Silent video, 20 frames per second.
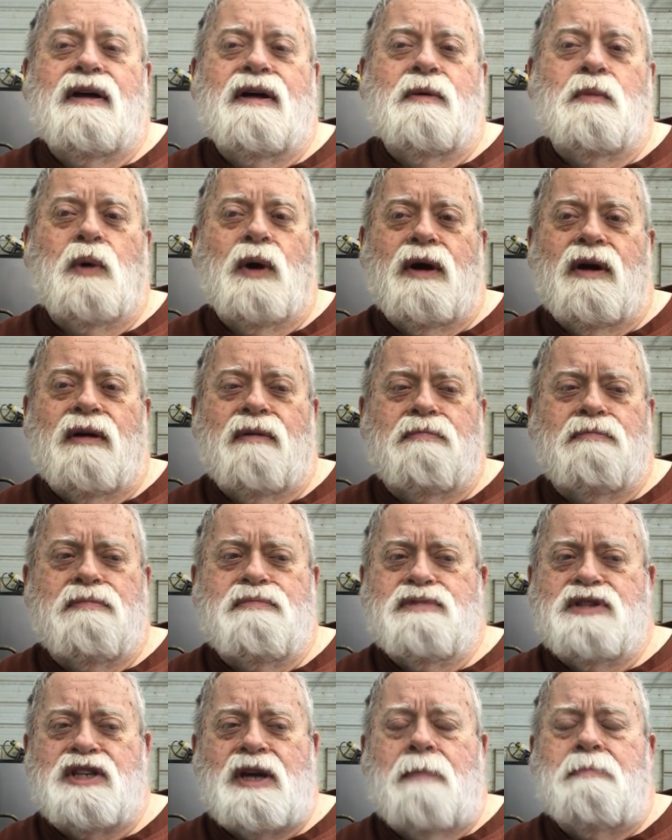where
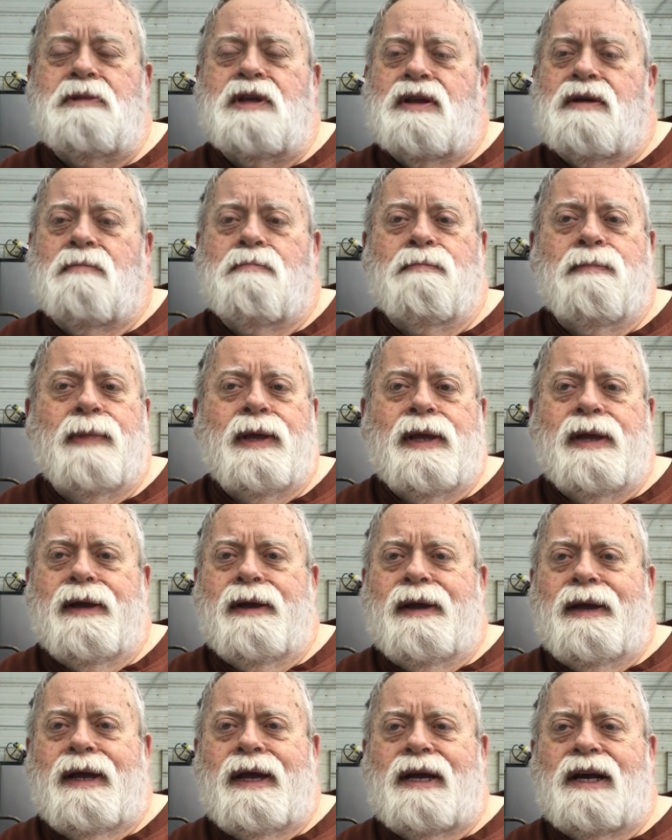
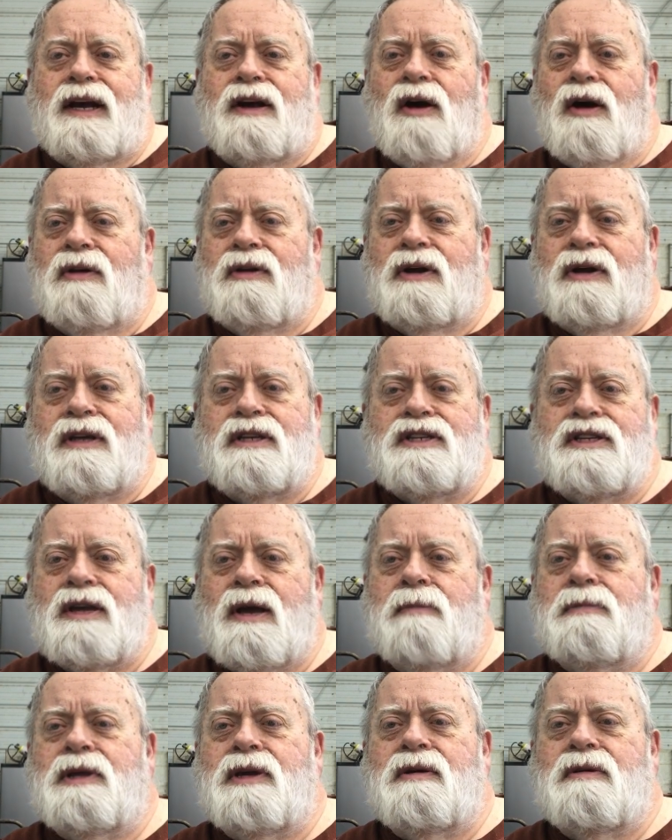it caught on
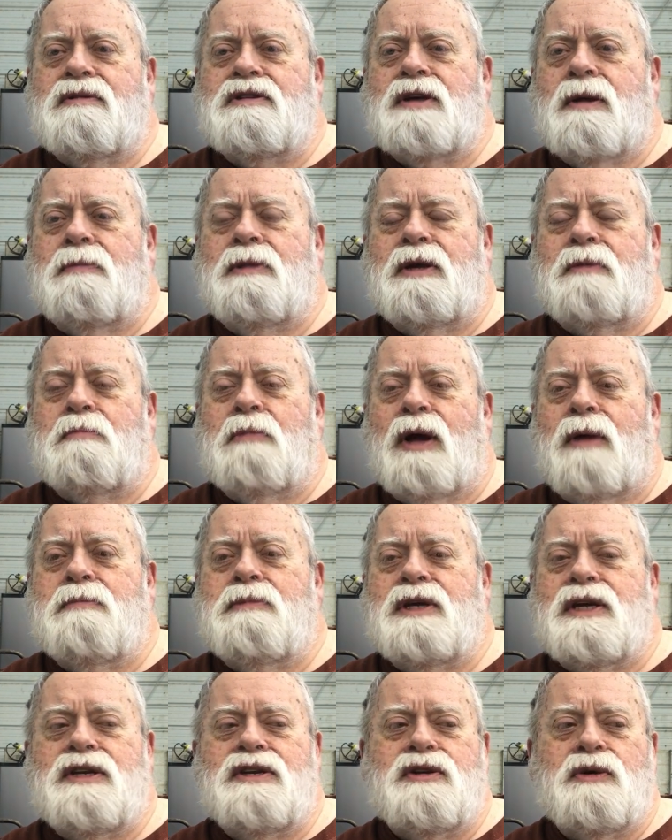something or something bumped
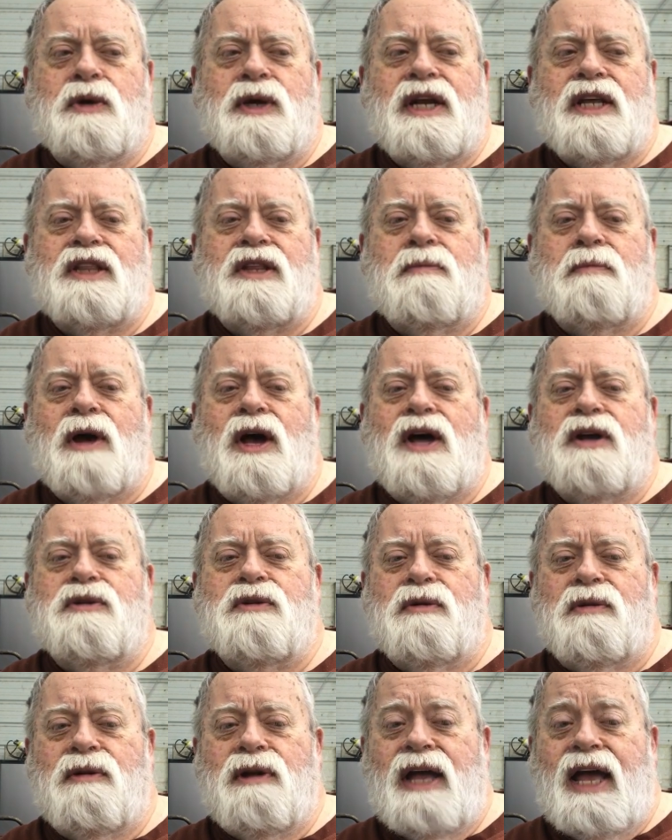into it at the
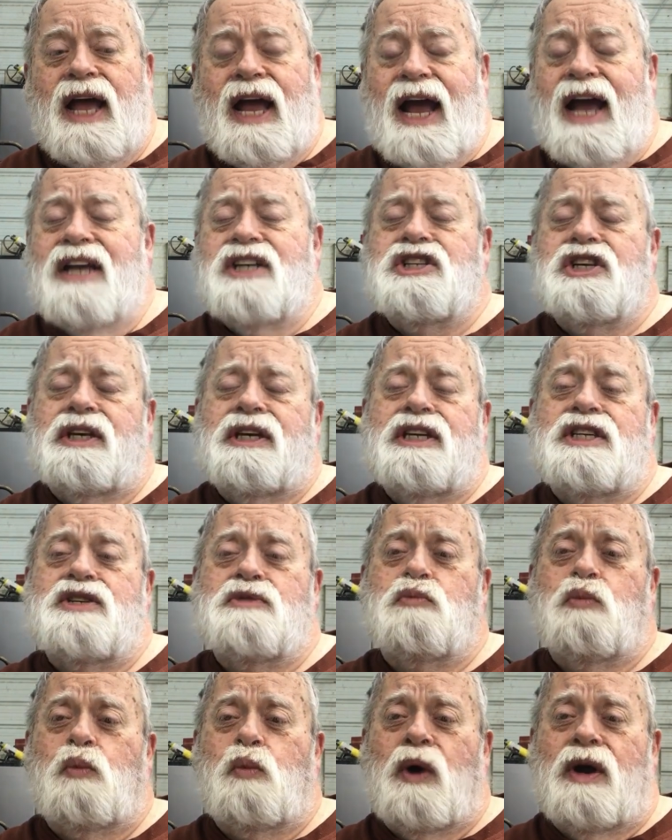under. Actually,
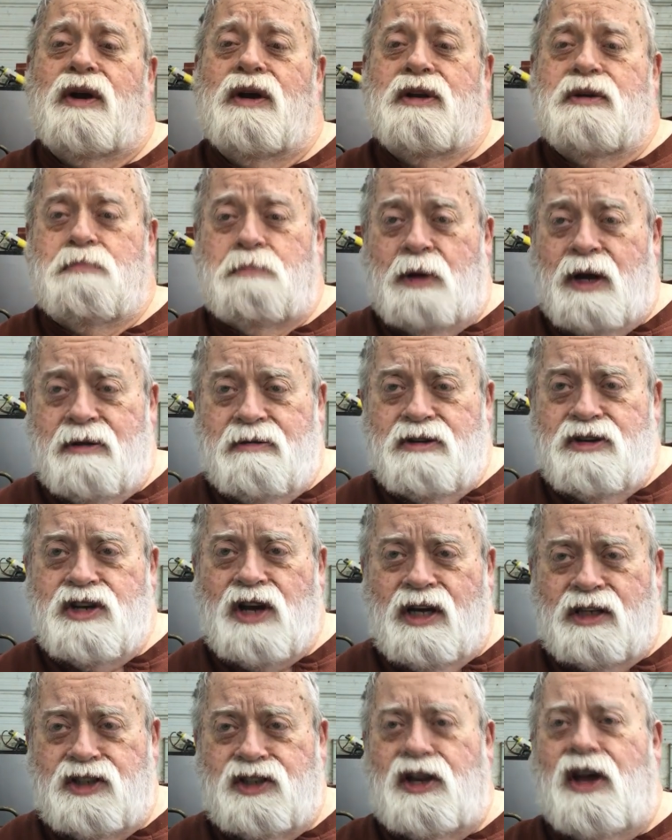it's where it
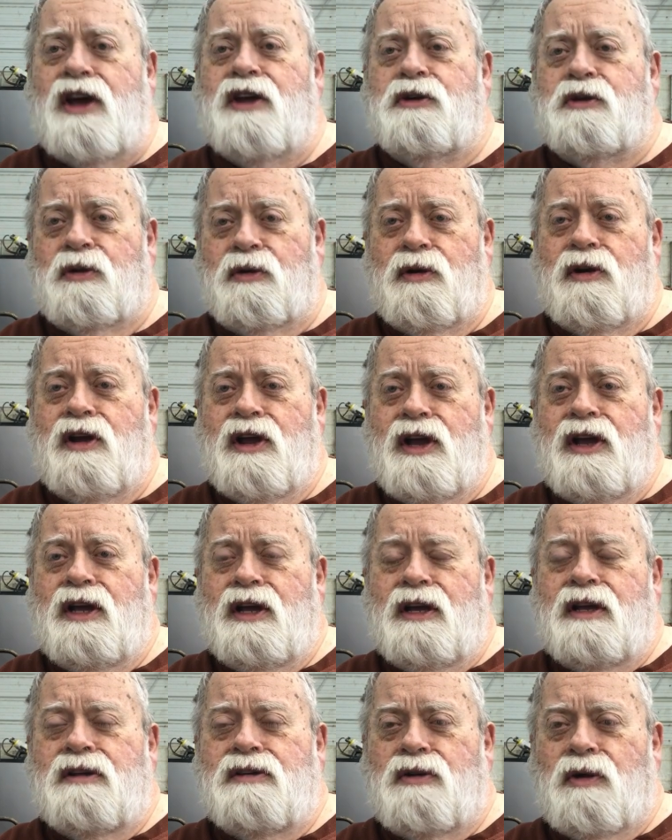tucks under
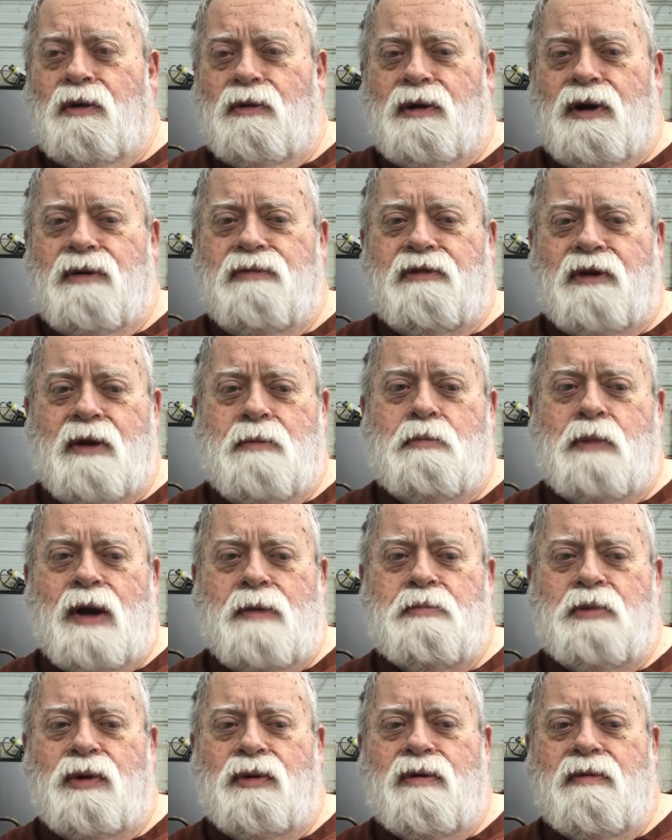your front
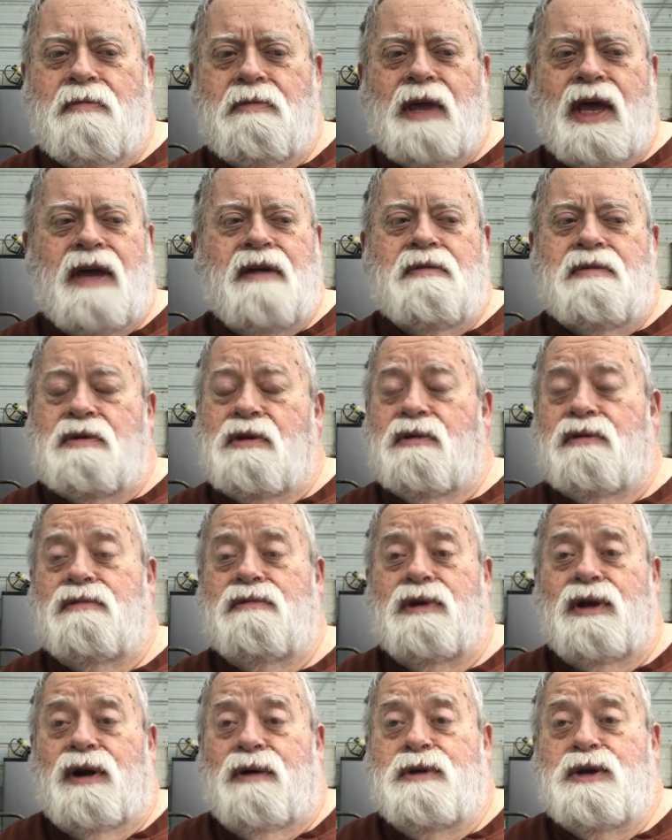bumper.
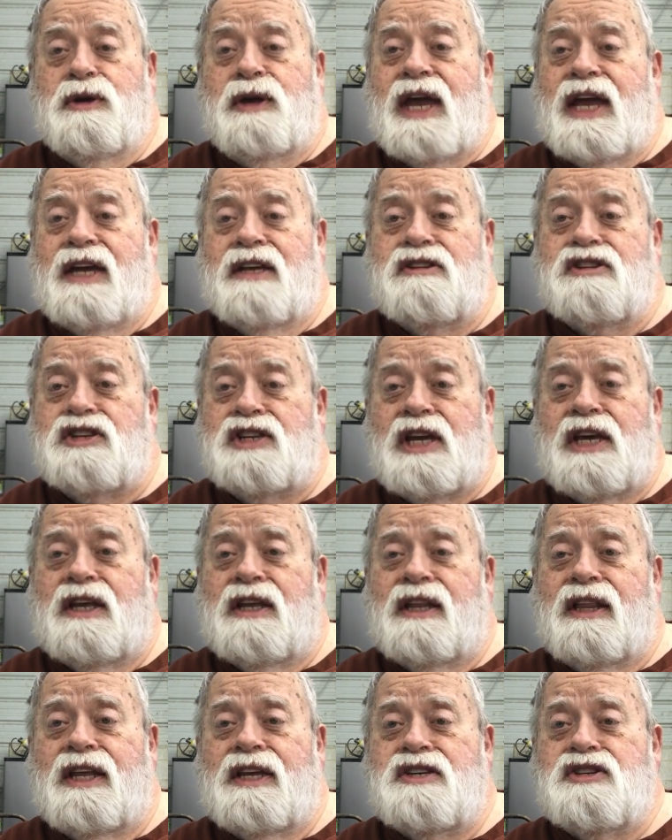You can't see
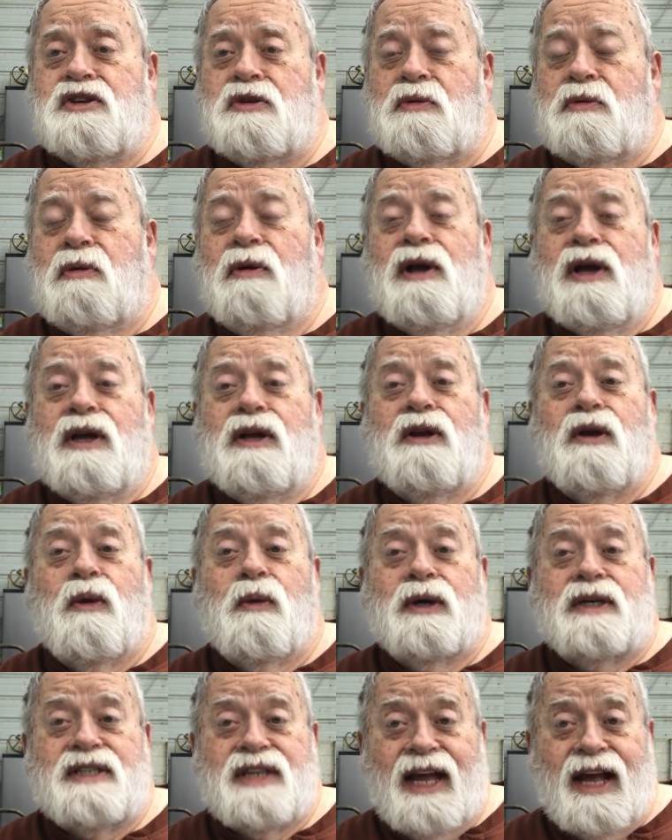it unless you
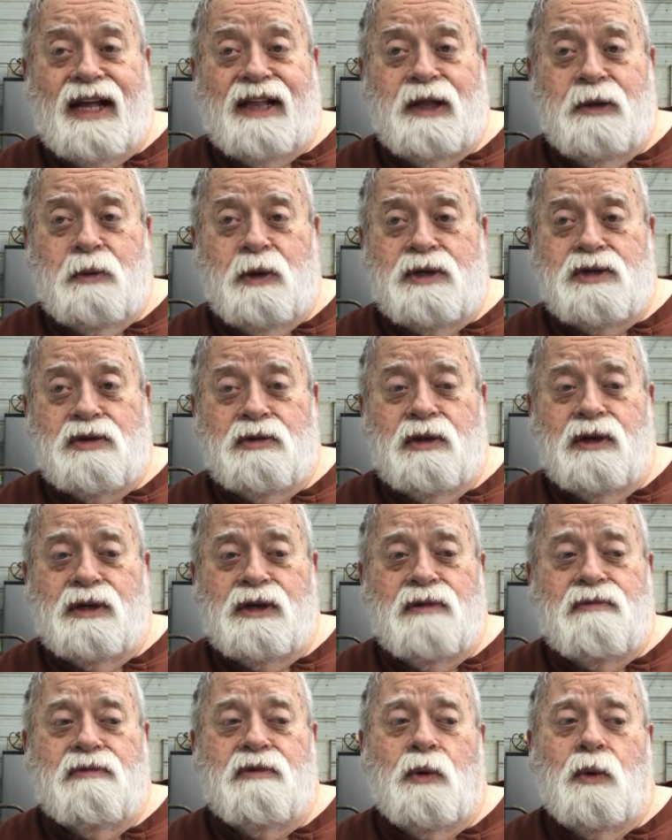know exactly what you're
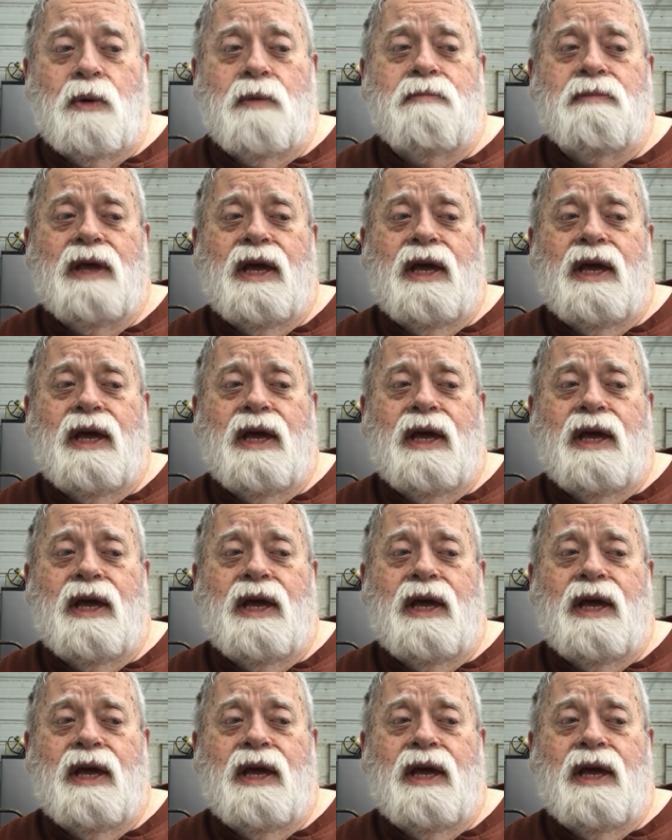looking for.